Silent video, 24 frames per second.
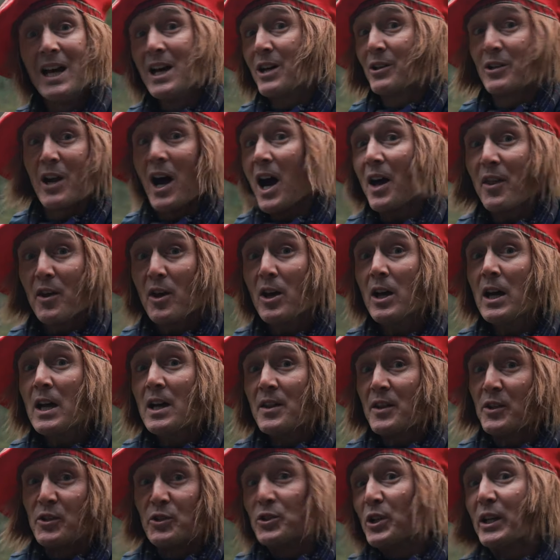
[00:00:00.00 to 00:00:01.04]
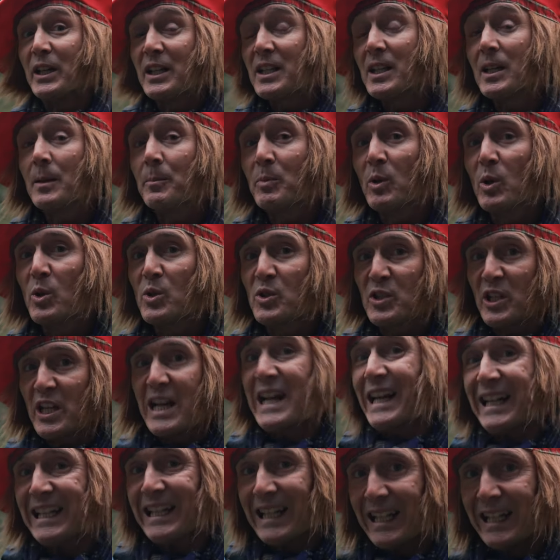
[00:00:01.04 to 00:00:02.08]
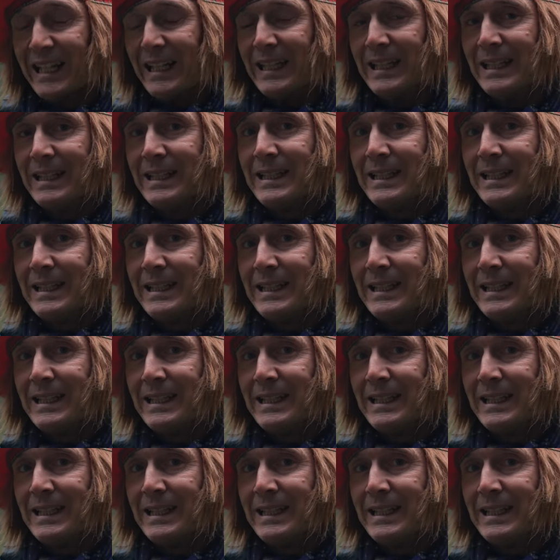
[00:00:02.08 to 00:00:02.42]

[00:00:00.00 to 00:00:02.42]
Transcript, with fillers: rather than drinking booze directly